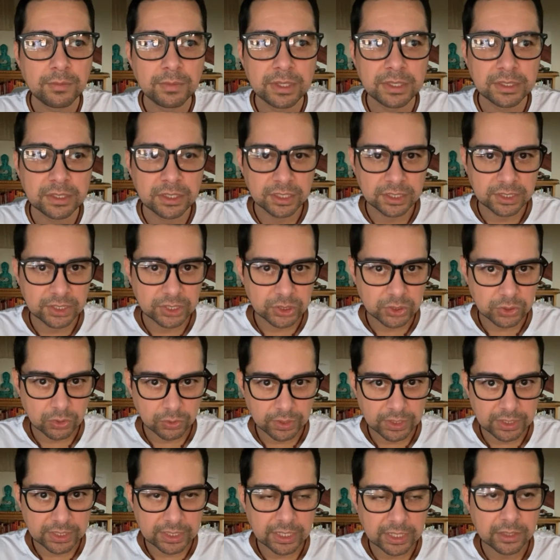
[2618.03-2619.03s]
a good
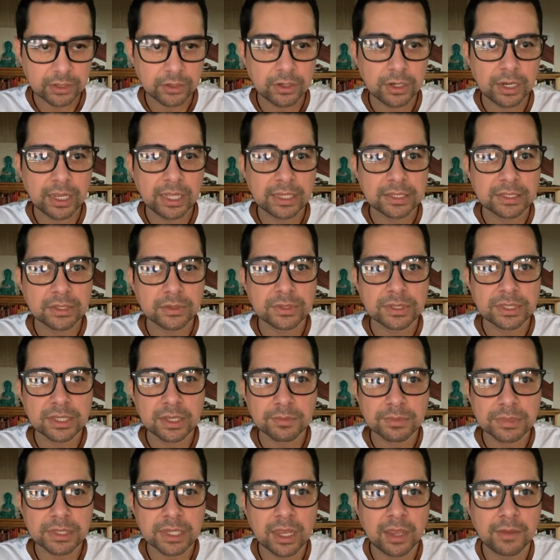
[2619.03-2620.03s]
storyteller. And so
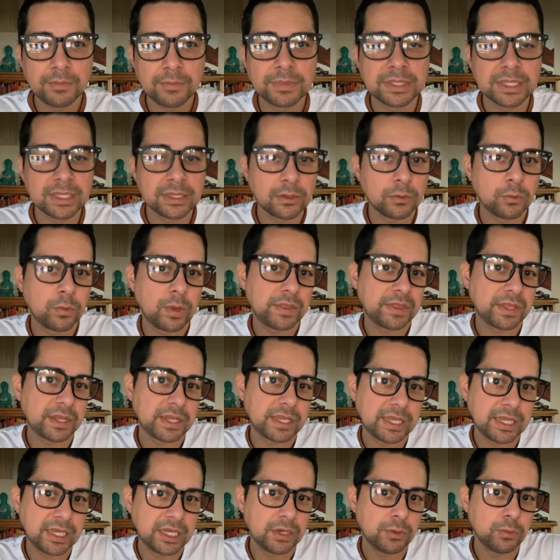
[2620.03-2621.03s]
sometimes in the way
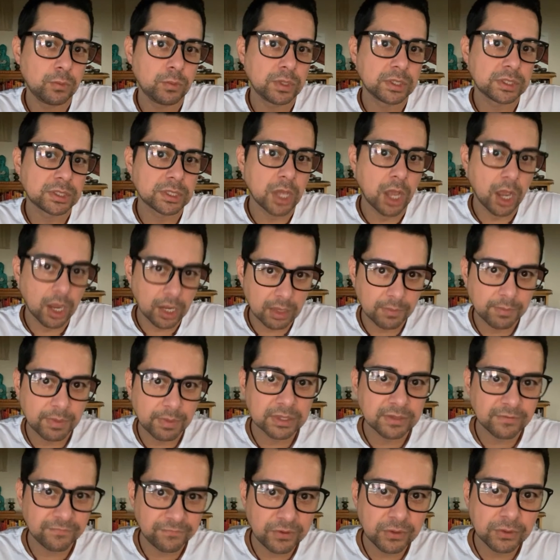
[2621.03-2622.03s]
that he would talk
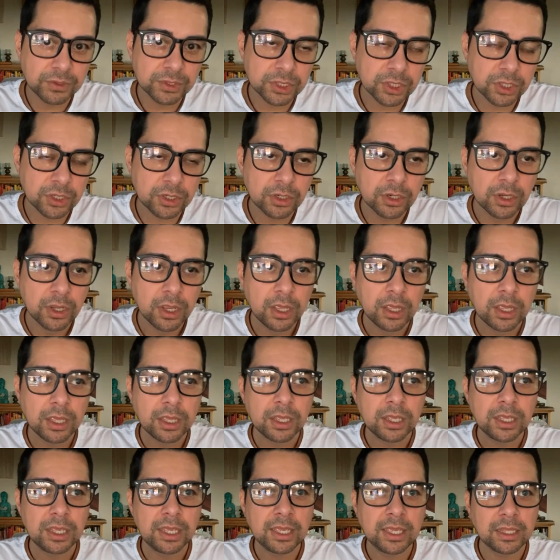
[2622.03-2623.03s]
about the future,
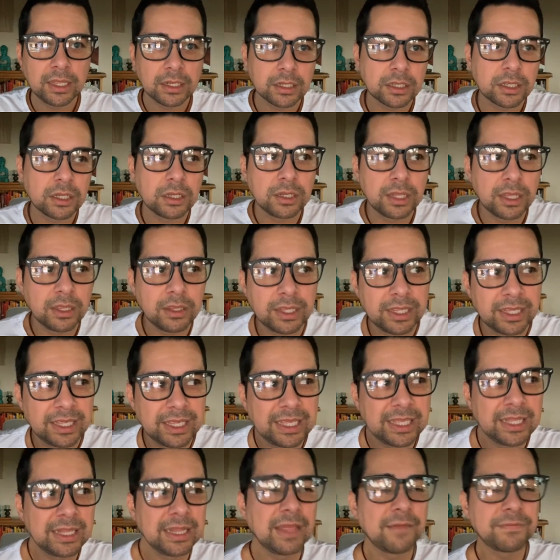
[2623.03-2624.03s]

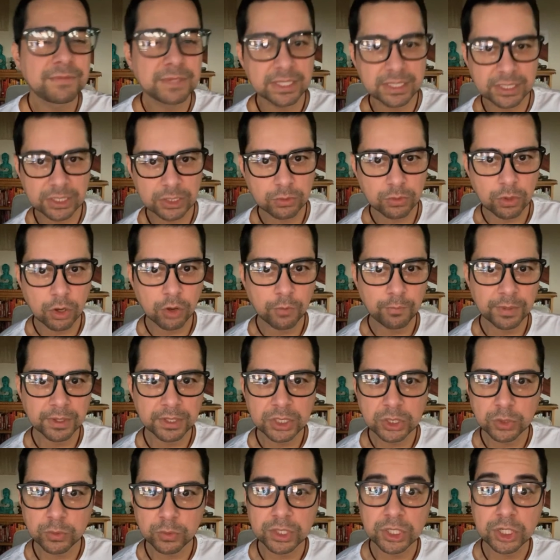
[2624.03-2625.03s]
he left it too
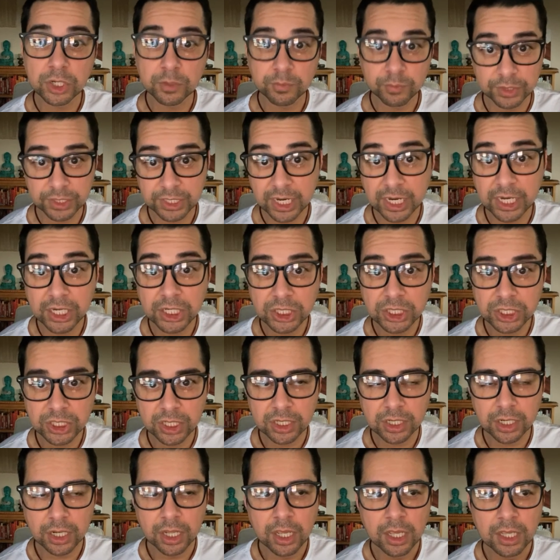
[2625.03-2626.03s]
open to
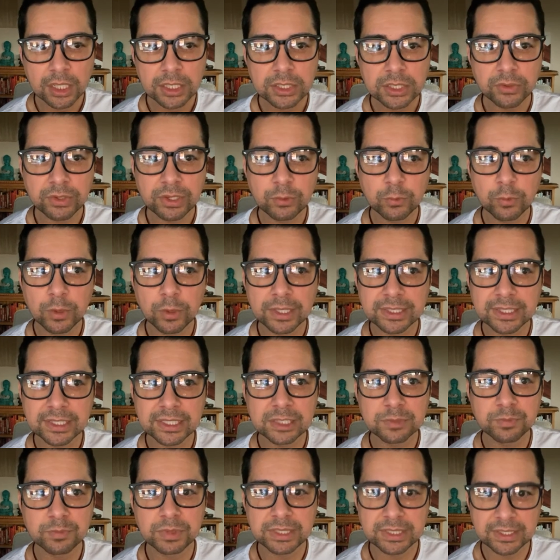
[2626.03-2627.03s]
interpretation. So he
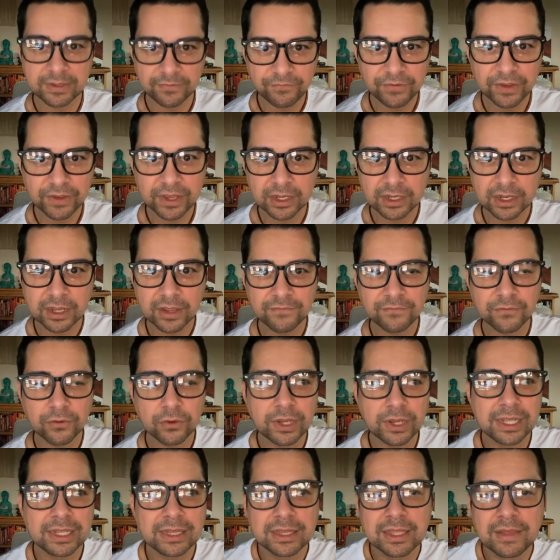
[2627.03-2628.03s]
wasn't specific enough,
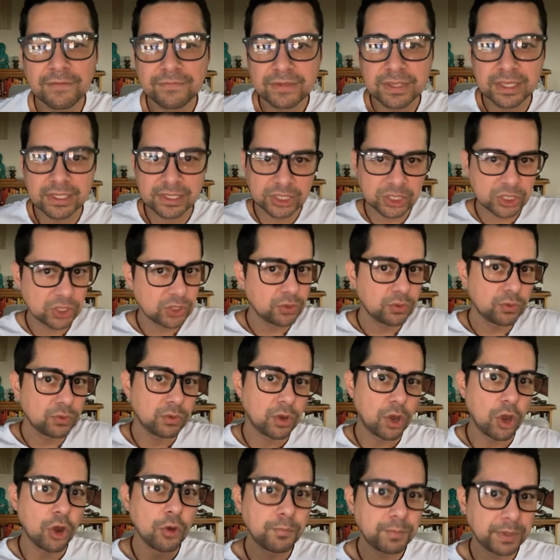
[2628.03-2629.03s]
or he left it
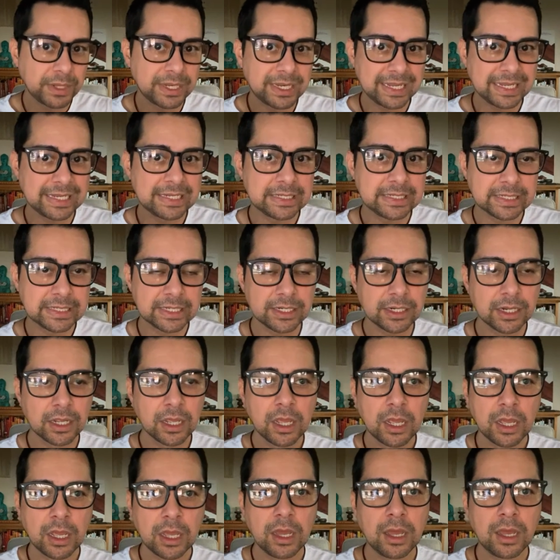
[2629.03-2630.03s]
too open-ended.
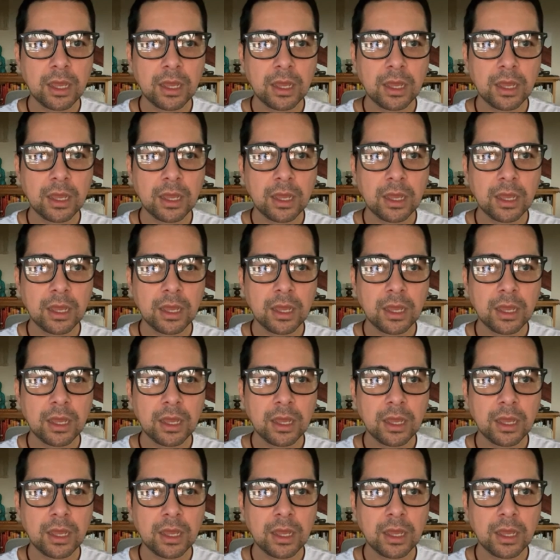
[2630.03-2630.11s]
